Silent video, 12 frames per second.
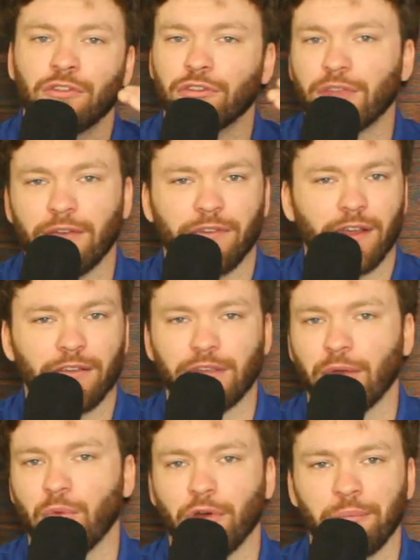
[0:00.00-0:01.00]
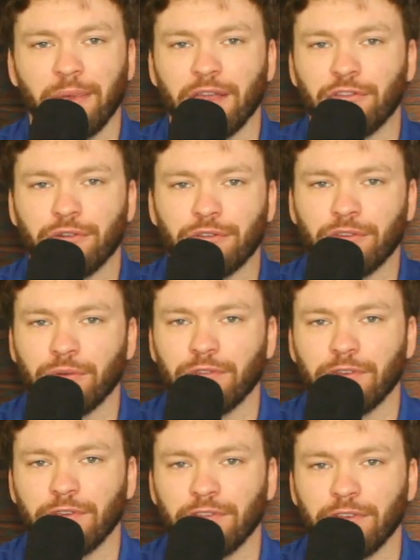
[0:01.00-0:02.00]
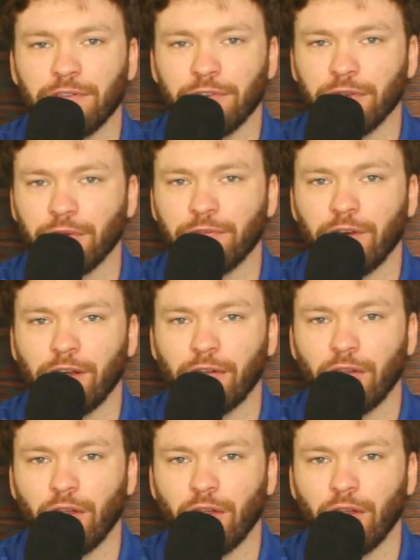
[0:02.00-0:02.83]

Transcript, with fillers: just have a nice like one pager so it's easy for you to follow